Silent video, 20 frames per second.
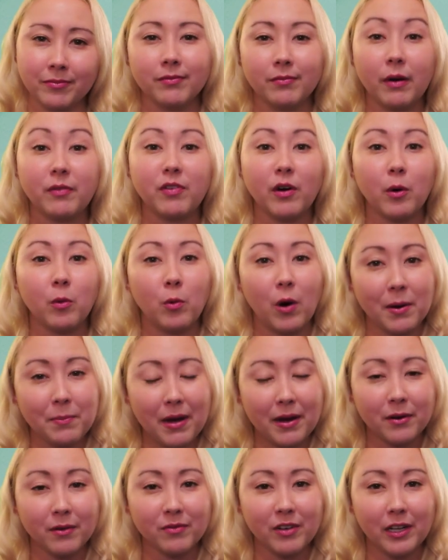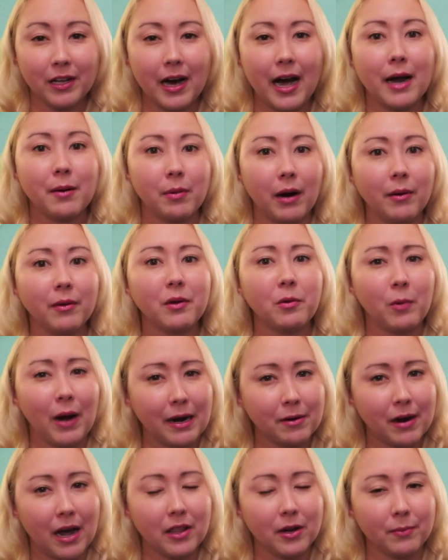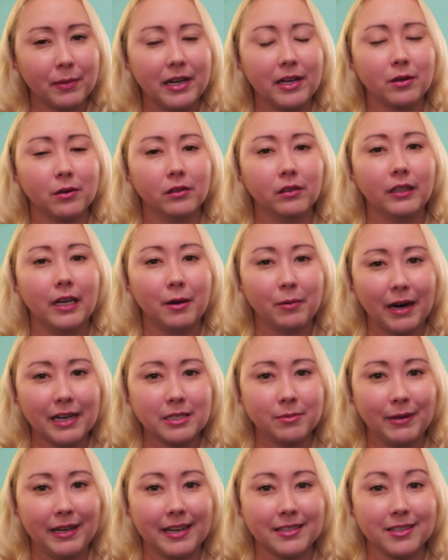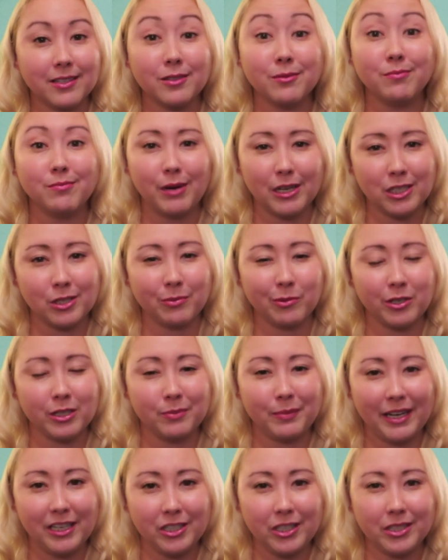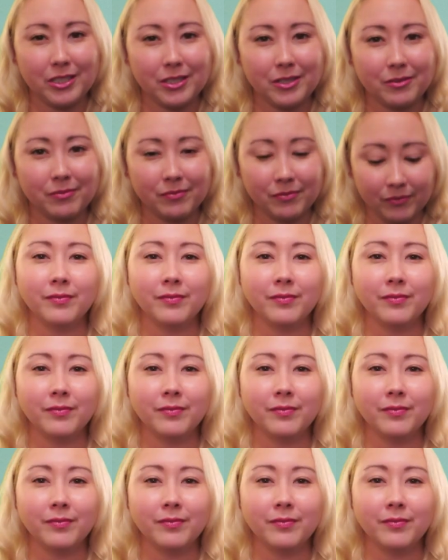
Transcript: But for a 1-bedroom villa, I'd probably way rather be in Old Key West because it's much more spacious.